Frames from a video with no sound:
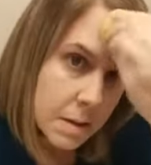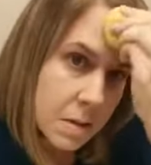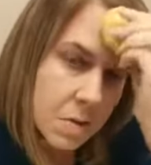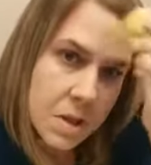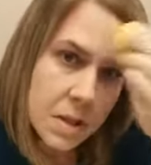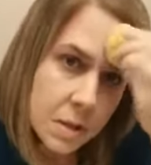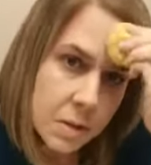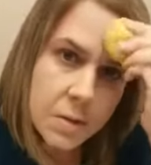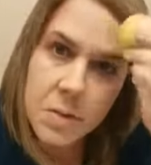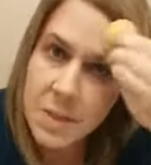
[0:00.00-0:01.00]
So just a
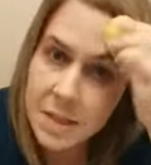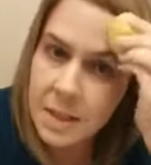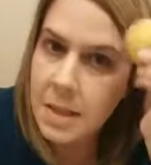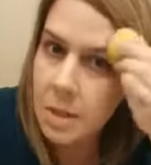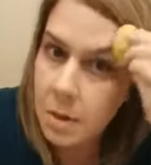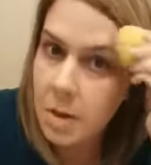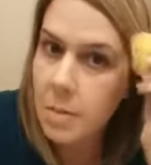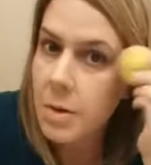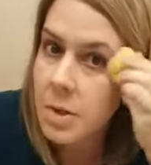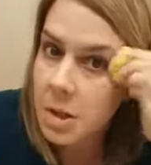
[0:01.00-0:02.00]
little twisting and
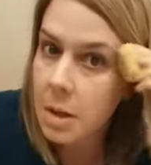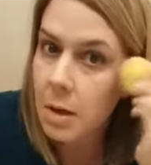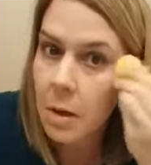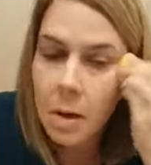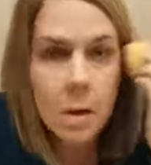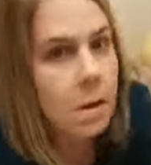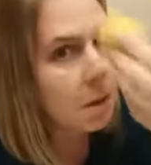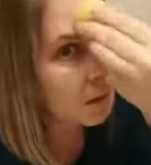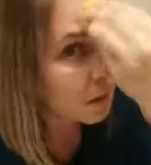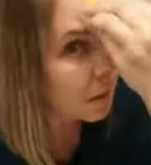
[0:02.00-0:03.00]
turning motion here.
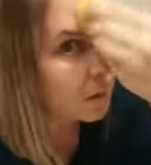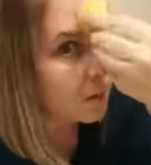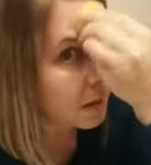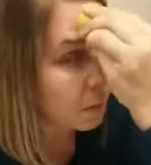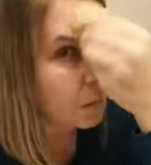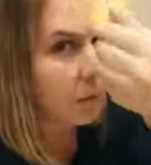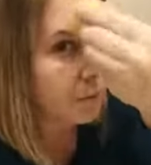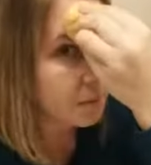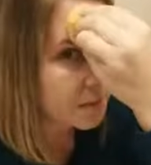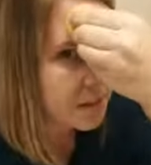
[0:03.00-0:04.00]
Kind of
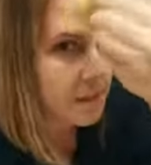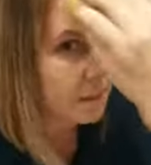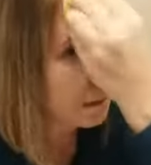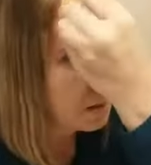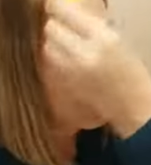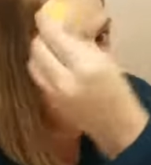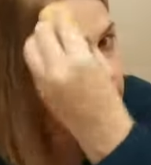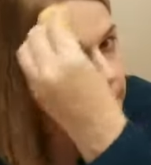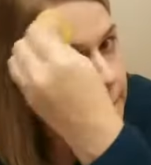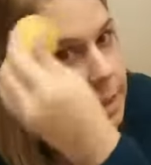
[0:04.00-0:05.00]
rolls
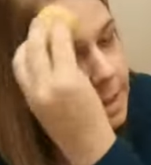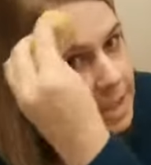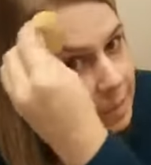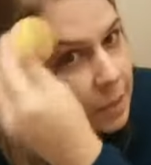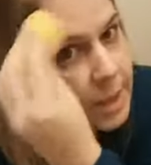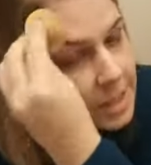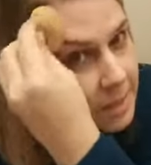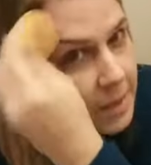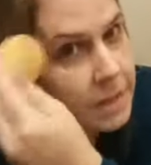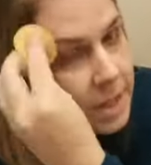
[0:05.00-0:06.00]
and spreads
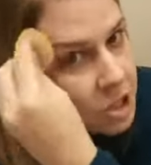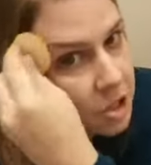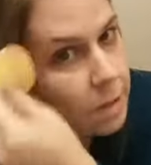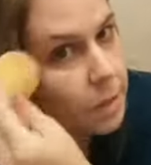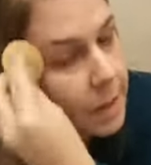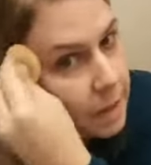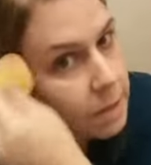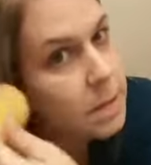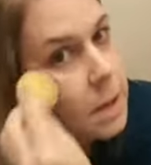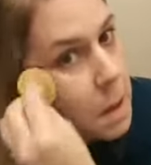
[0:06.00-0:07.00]
the foundation
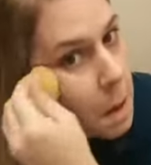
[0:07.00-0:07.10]
around.